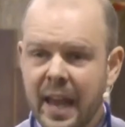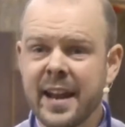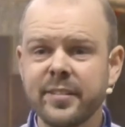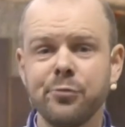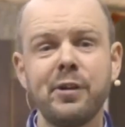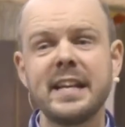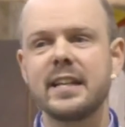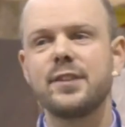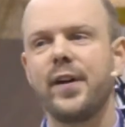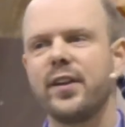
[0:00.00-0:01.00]
And as I read
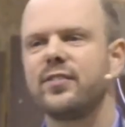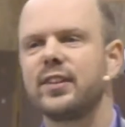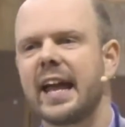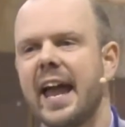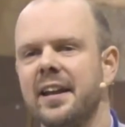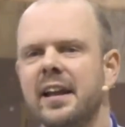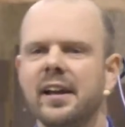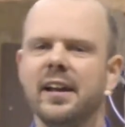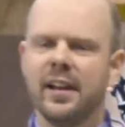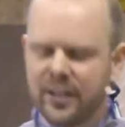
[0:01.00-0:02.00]
these verses again,
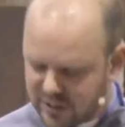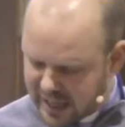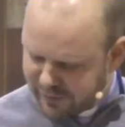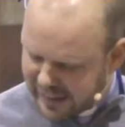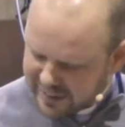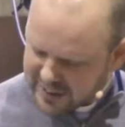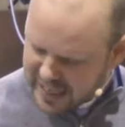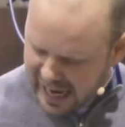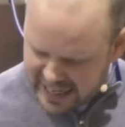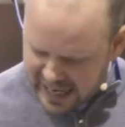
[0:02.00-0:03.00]
just have a
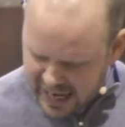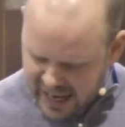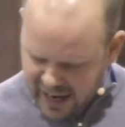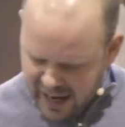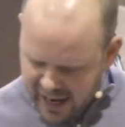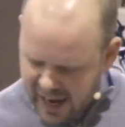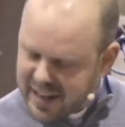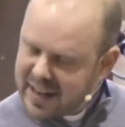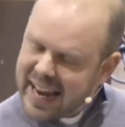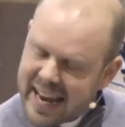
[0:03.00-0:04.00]
listen and,
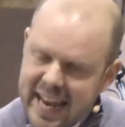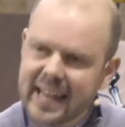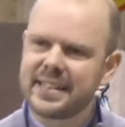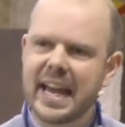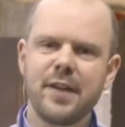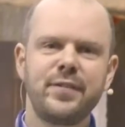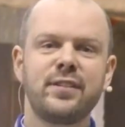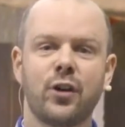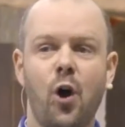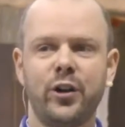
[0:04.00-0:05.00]
and hear
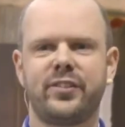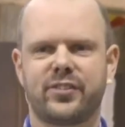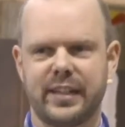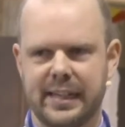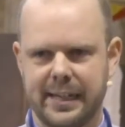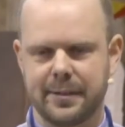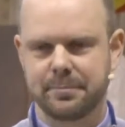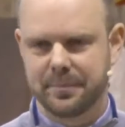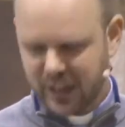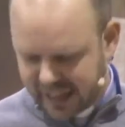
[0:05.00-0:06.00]
David's honesty.
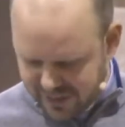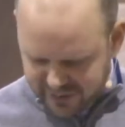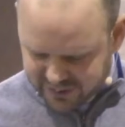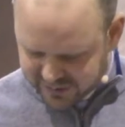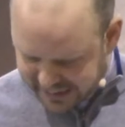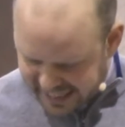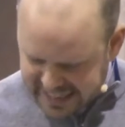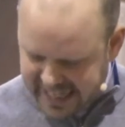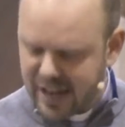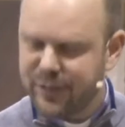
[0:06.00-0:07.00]
Okay, this is
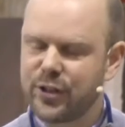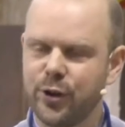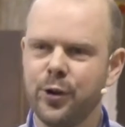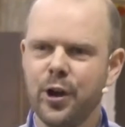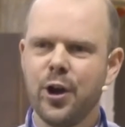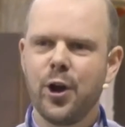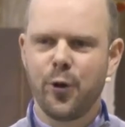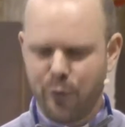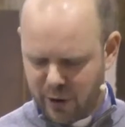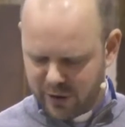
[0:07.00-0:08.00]
King David who,
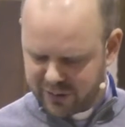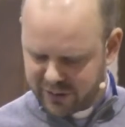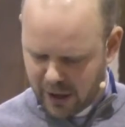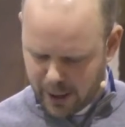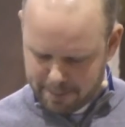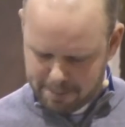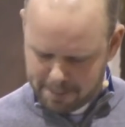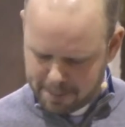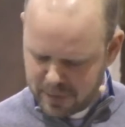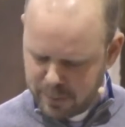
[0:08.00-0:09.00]
who wrote the psalm,
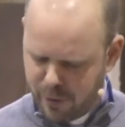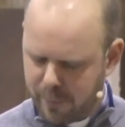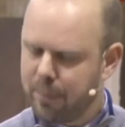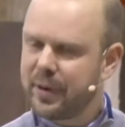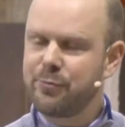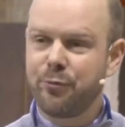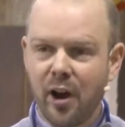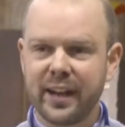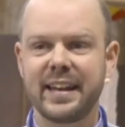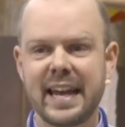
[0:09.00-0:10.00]
probably
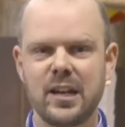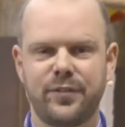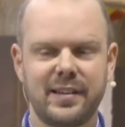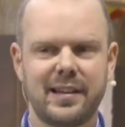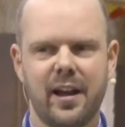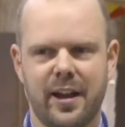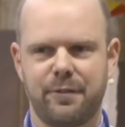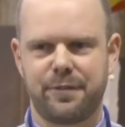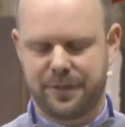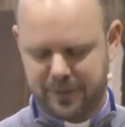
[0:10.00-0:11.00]
right at the end of his
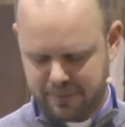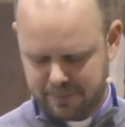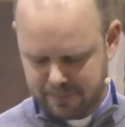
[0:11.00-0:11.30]
life.